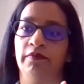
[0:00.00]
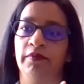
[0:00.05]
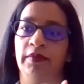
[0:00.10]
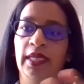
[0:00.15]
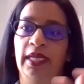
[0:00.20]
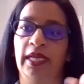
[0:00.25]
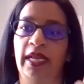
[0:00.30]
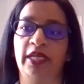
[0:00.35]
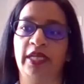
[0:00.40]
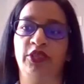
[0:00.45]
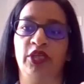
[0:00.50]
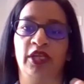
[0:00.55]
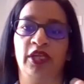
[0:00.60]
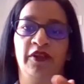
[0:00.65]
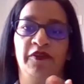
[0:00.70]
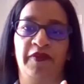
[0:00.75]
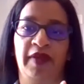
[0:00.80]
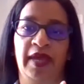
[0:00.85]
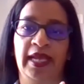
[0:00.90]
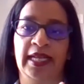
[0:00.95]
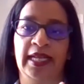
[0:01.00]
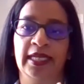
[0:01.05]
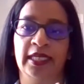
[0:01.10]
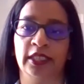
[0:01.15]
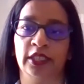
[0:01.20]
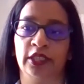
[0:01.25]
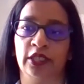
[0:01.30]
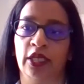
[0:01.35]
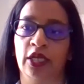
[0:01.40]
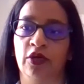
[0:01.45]
electrical
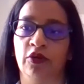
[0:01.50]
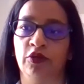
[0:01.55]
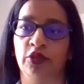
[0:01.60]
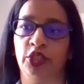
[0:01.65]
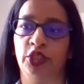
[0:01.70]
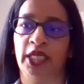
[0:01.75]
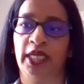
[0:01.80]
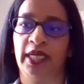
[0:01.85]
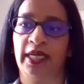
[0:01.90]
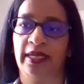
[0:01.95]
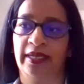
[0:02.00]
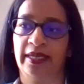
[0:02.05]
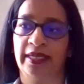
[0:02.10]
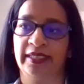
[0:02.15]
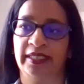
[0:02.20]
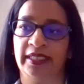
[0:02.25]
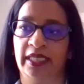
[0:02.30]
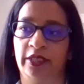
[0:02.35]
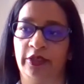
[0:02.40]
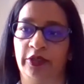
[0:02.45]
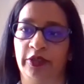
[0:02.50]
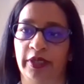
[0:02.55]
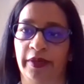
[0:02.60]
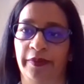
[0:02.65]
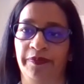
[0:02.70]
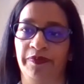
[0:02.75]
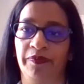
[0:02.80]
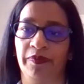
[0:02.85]
failures, load shedding, etc.